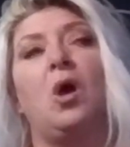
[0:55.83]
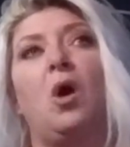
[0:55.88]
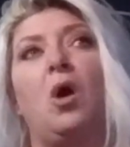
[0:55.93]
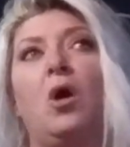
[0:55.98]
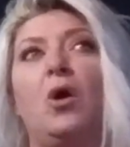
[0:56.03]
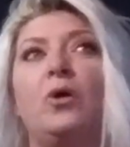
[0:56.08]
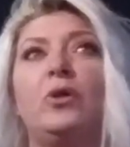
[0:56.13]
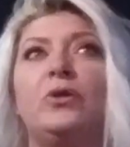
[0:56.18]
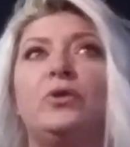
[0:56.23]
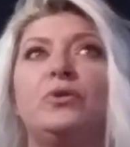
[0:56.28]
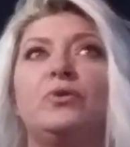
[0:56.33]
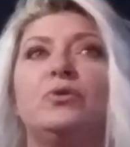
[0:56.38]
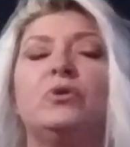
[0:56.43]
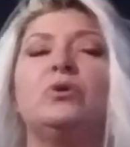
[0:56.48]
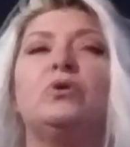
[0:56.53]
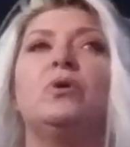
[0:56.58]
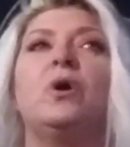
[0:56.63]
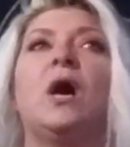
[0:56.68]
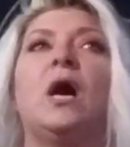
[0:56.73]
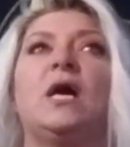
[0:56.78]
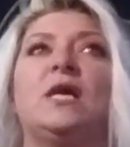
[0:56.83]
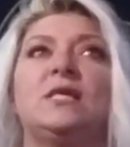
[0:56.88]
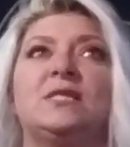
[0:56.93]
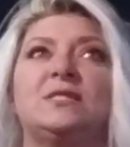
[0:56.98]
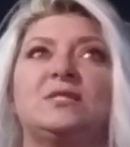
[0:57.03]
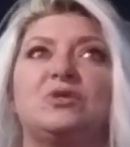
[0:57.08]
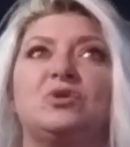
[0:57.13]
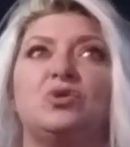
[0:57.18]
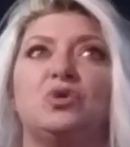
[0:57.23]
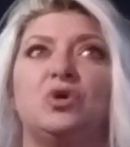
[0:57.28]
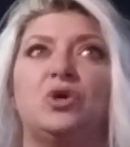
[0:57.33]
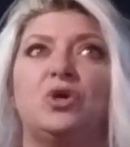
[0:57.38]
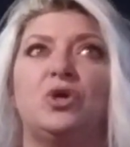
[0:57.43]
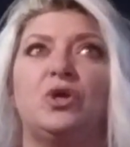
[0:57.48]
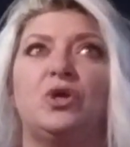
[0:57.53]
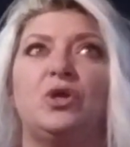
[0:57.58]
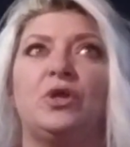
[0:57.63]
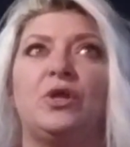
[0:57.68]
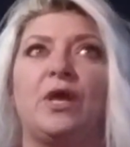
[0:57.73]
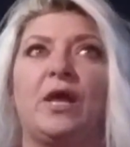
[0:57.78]
all through high
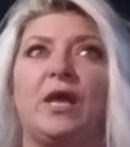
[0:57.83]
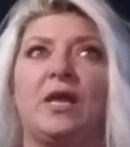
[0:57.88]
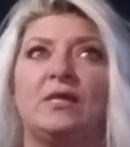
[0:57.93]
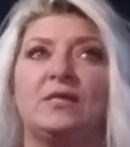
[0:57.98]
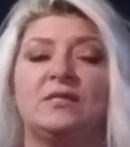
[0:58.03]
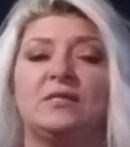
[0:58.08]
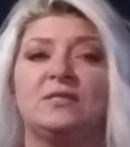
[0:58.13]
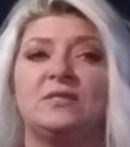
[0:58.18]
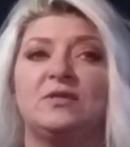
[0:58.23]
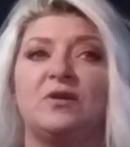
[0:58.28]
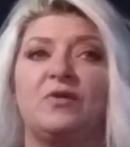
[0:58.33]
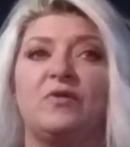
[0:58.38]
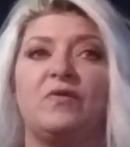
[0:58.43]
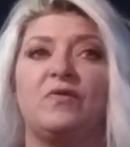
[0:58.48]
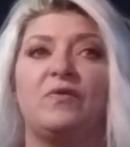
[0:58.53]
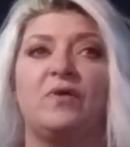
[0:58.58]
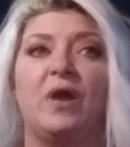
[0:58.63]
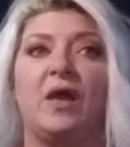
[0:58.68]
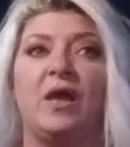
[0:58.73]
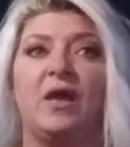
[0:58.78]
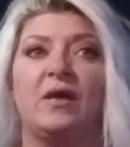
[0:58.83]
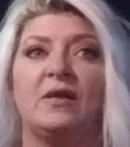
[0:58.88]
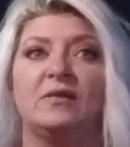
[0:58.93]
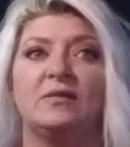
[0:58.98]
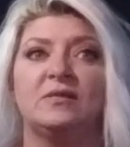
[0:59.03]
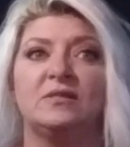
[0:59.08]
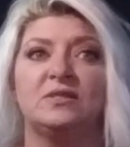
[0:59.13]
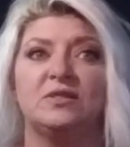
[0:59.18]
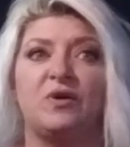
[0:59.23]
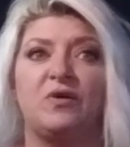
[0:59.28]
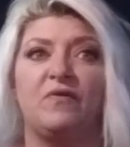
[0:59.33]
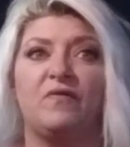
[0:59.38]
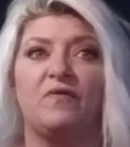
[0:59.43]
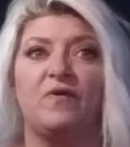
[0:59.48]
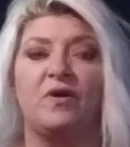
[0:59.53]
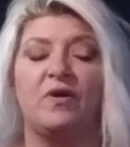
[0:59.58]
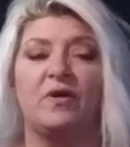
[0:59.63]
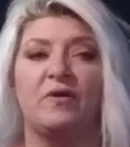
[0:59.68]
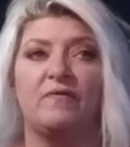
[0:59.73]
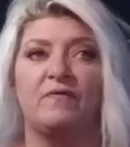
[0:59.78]
school and so
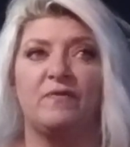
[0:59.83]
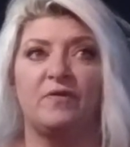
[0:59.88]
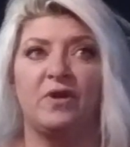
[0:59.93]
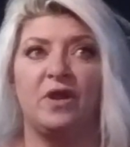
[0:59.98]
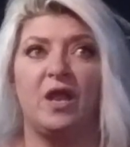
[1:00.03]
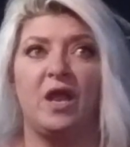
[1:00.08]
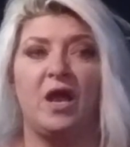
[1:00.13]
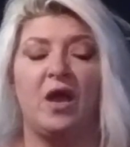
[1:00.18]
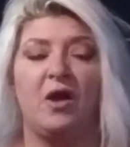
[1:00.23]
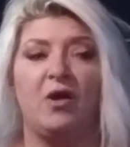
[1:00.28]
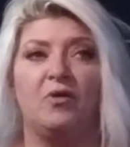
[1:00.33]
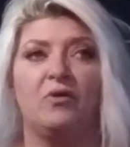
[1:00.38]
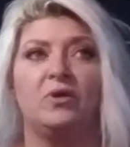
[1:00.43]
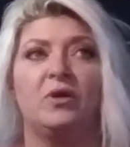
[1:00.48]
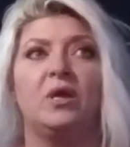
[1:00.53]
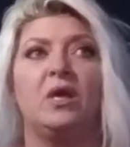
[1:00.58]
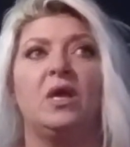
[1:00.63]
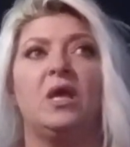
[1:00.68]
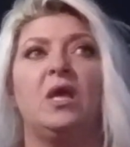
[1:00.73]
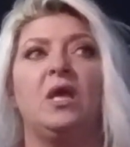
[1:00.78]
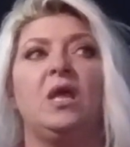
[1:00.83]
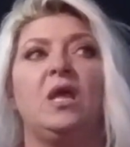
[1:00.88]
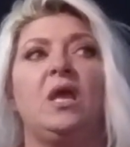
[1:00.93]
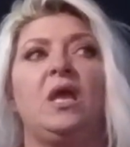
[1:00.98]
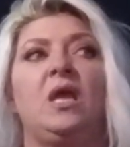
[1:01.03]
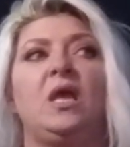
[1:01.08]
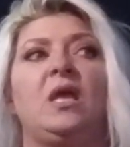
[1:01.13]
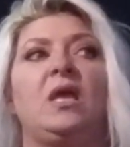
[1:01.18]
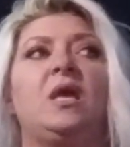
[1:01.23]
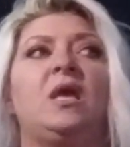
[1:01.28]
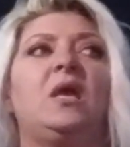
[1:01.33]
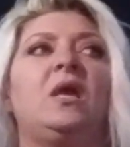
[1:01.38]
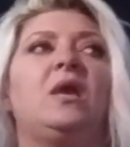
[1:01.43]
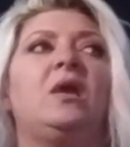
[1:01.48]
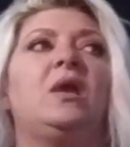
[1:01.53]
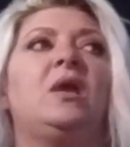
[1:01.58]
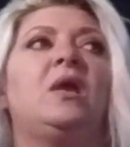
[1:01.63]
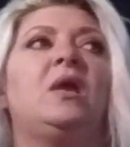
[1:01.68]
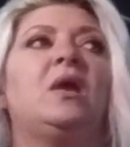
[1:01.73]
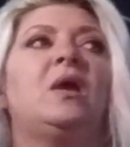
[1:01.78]
far for now,
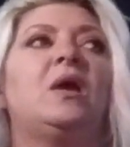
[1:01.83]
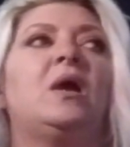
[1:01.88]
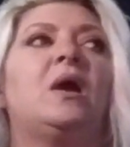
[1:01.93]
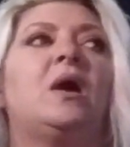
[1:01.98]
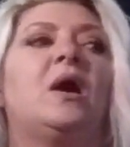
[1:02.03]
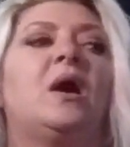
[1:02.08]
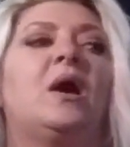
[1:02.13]
he